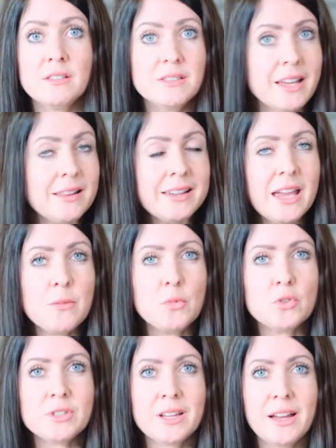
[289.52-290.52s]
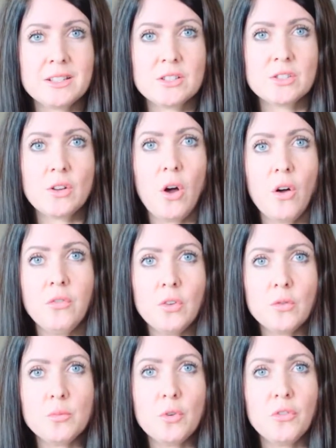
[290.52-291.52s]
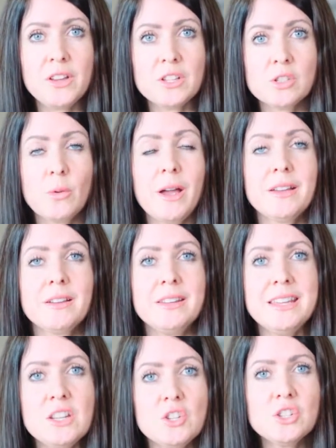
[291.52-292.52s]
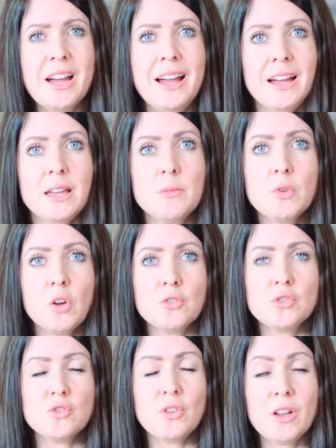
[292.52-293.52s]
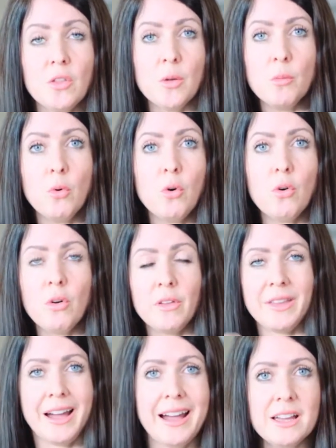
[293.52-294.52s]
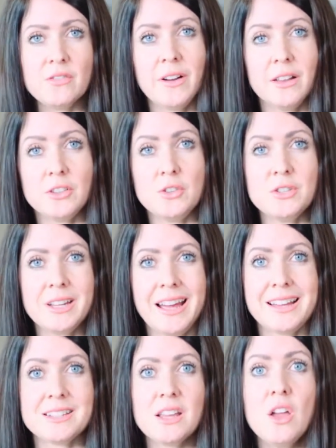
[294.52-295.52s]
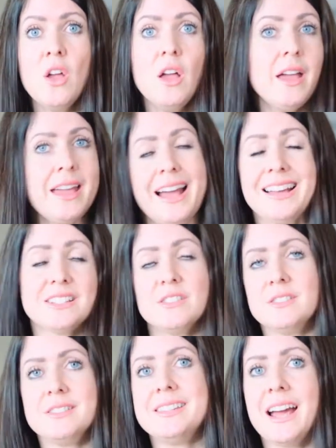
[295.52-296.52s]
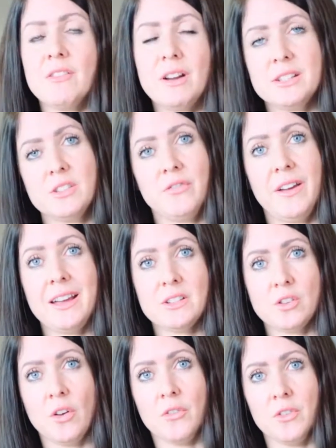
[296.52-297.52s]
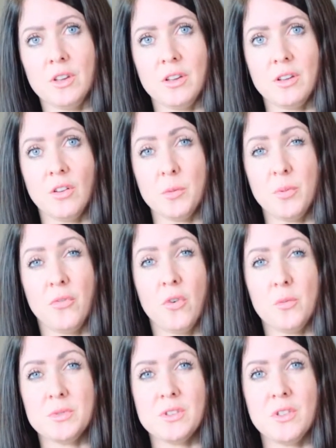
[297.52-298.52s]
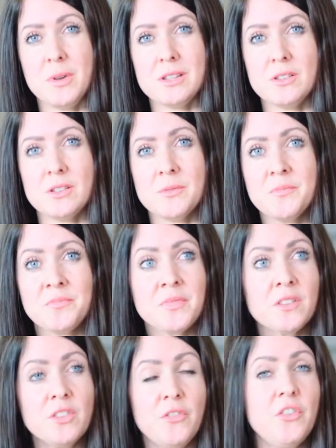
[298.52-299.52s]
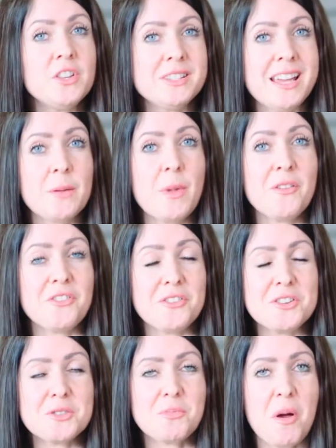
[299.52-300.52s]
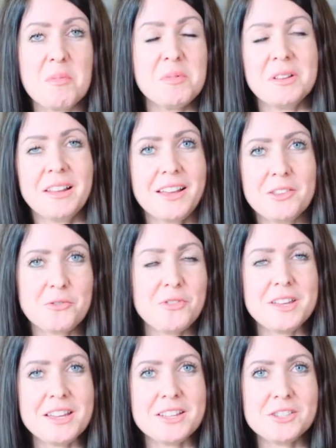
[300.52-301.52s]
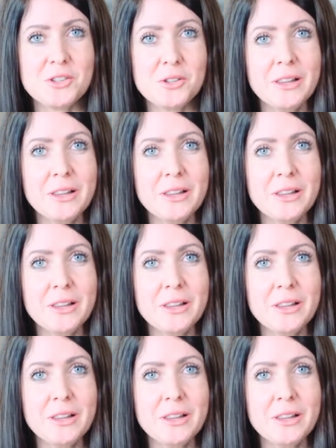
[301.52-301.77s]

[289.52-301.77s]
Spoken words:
delegate more tasks, offload more things so I can each time concentrate on the more and the higher value tasks, it has a direct effect on the performance of the business. For the first time ever, and it's probably like 3 years too